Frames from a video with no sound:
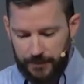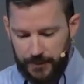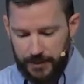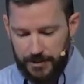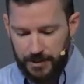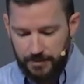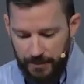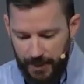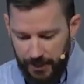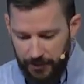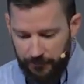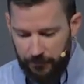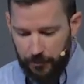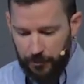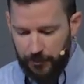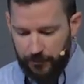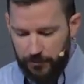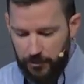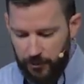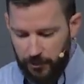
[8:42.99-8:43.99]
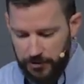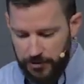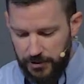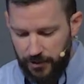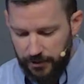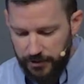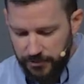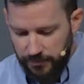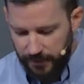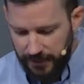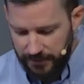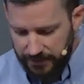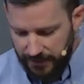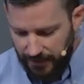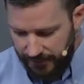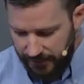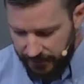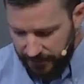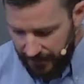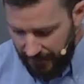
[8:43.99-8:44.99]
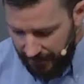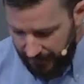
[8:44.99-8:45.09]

It's a metaphor, of course. Notice what he says